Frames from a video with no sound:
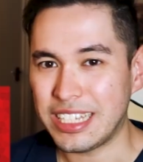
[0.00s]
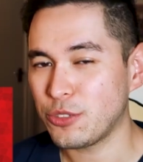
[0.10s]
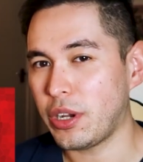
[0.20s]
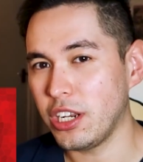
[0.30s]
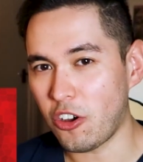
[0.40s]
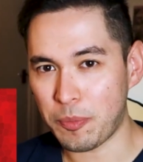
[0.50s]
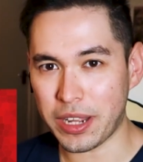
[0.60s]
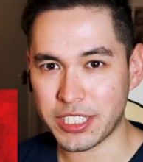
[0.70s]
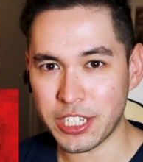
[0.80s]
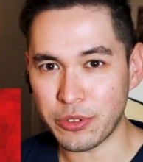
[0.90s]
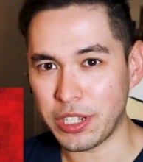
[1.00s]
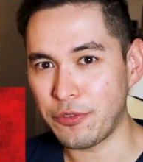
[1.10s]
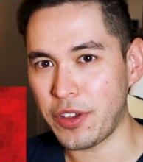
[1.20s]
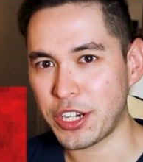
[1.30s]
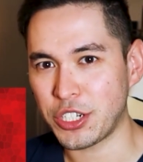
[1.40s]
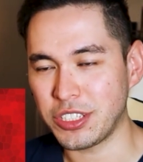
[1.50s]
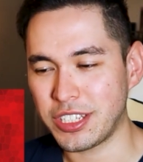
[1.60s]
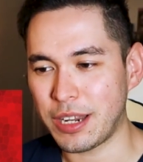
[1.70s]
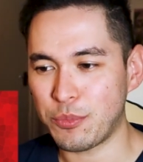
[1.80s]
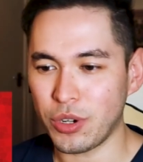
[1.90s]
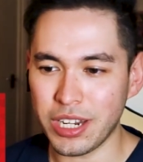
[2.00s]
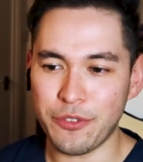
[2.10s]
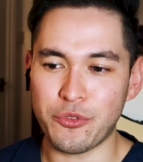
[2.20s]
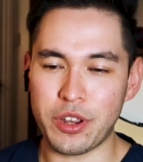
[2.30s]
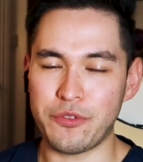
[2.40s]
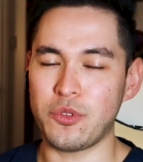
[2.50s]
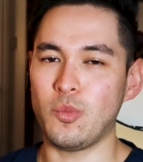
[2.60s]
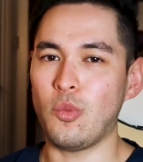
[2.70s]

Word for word: And that's why a lot of bacterial infections can proliferate from